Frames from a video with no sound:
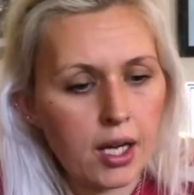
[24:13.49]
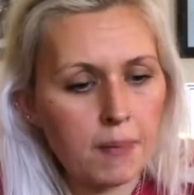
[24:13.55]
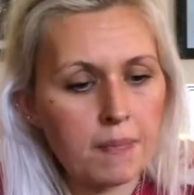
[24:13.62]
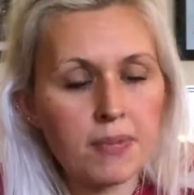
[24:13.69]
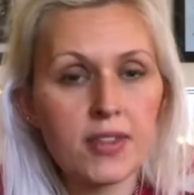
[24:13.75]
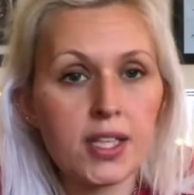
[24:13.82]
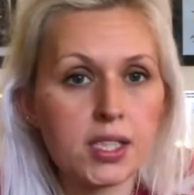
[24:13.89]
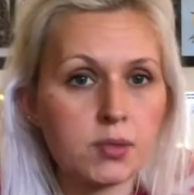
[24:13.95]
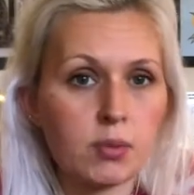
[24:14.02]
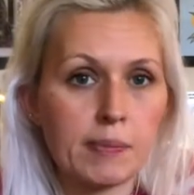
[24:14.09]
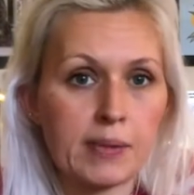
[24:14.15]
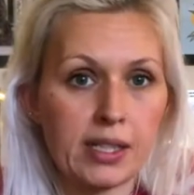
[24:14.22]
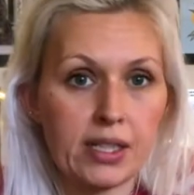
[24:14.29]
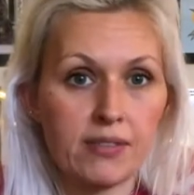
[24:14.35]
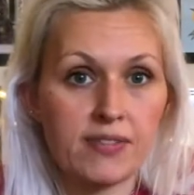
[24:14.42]
these will
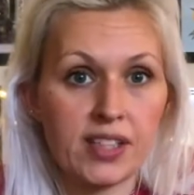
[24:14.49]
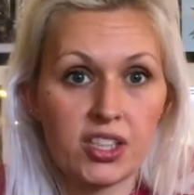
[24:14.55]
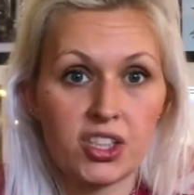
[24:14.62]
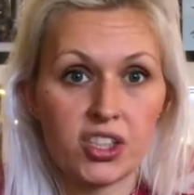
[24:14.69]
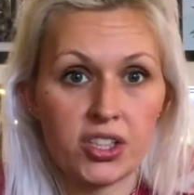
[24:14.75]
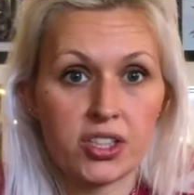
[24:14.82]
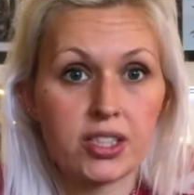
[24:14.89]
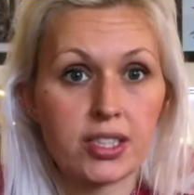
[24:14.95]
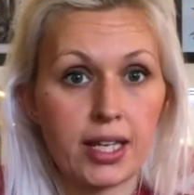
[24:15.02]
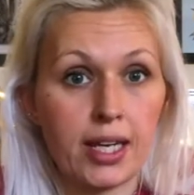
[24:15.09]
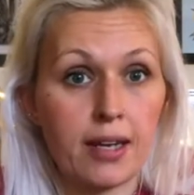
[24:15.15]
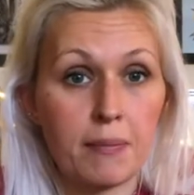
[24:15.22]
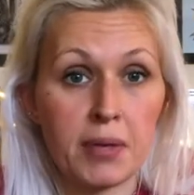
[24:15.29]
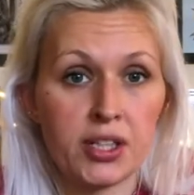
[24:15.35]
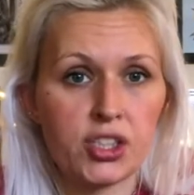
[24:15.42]
be featured
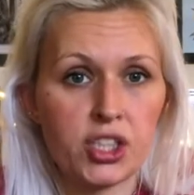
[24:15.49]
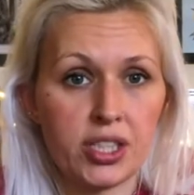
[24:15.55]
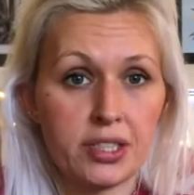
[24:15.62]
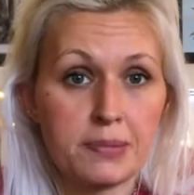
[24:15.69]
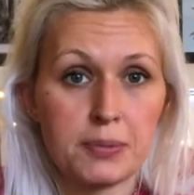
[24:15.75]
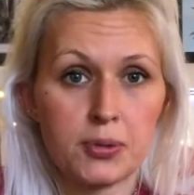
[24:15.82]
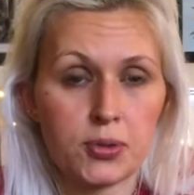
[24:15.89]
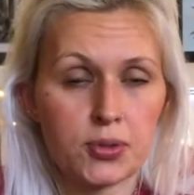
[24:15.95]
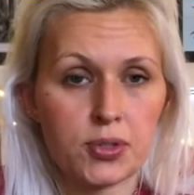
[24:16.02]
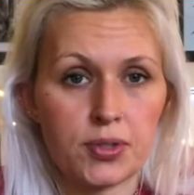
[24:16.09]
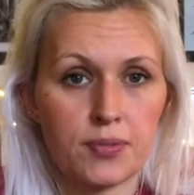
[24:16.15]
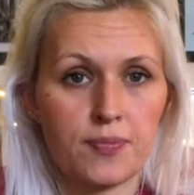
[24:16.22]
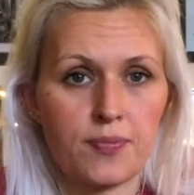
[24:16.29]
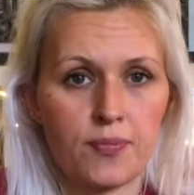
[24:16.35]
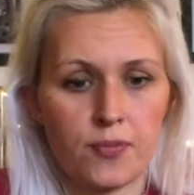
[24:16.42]
in my cheese board,
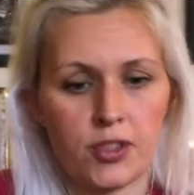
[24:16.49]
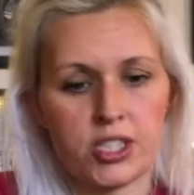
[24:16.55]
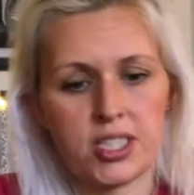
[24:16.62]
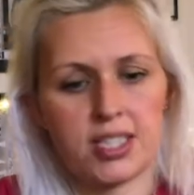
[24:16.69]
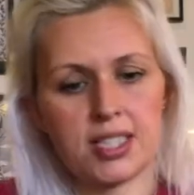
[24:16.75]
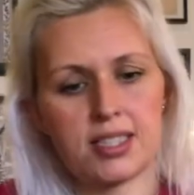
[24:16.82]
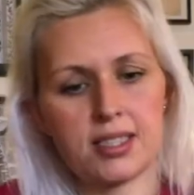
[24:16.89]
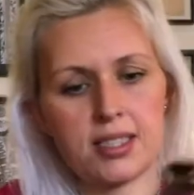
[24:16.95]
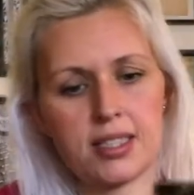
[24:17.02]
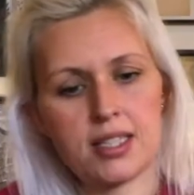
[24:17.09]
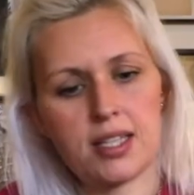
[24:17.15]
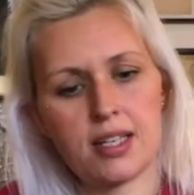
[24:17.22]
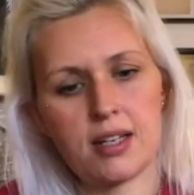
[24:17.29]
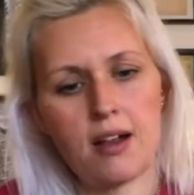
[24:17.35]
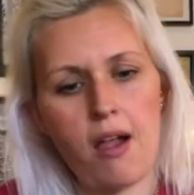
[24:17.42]
which is
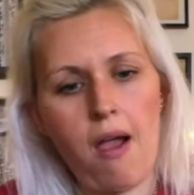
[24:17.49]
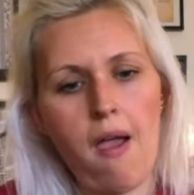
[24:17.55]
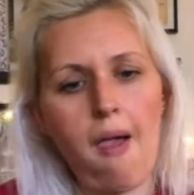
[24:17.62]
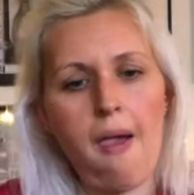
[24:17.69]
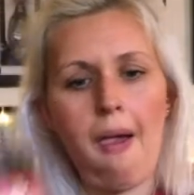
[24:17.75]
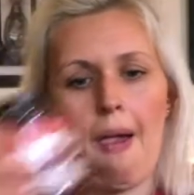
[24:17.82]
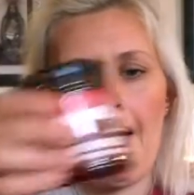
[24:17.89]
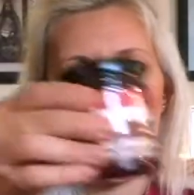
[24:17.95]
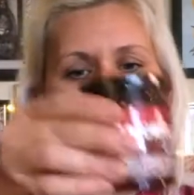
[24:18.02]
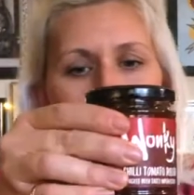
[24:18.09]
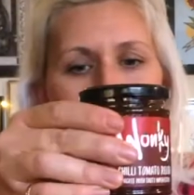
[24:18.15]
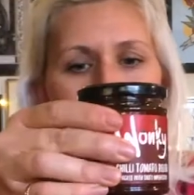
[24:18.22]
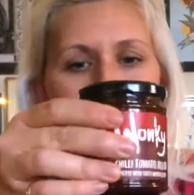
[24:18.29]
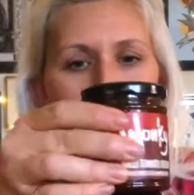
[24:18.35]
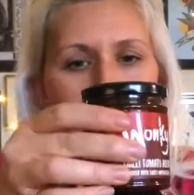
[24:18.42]
exciting.
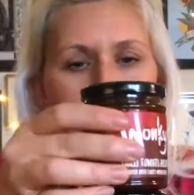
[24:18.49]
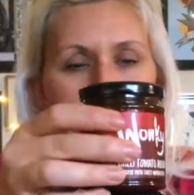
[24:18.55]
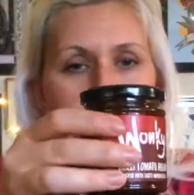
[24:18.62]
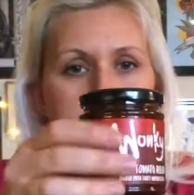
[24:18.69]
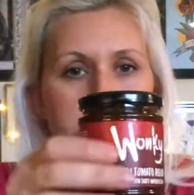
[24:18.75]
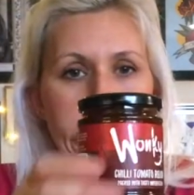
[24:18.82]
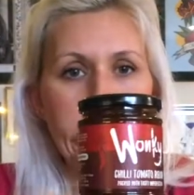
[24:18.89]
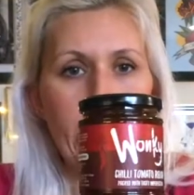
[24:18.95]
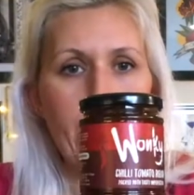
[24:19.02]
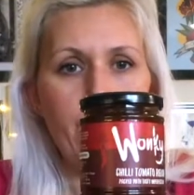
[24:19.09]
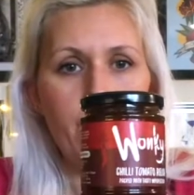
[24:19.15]
So